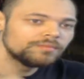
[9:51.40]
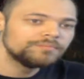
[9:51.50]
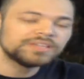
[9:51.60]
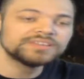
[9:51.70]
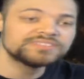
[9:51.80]

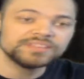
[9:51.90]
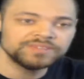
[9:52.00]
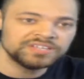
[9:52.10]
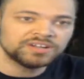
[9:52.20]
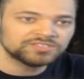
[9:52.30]
Because then
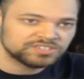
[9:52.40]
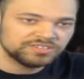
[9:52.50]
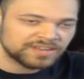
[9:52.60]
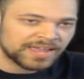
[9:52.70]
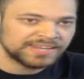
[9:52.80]
when he goes to the
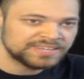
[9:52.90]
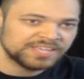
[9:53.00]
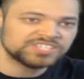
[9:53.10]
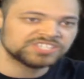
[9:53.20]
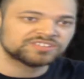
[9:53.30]
United
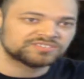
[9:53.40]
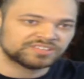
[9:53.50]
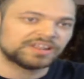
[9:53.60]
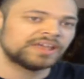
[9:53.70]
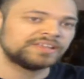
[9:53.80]
Nations,
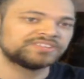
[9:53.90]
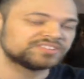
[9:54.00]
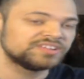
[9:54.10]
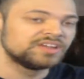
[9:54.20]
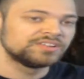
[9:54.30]

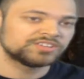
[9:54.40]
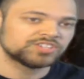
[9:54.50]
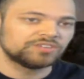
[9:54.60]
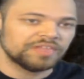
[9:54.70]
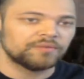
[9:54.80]
to
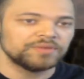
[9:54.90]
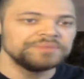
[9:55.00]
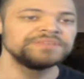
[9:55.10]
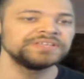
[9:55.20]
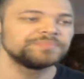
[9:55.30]
show that we
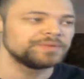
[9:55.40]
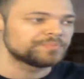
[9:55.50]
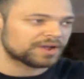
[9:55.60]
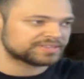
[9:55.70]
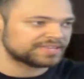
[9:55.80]
need to be
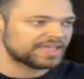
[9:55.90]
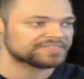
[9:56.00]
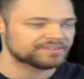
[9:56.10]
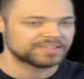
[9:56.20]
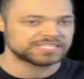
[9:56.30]
brought
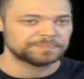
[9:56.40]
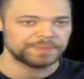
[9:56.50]
together as a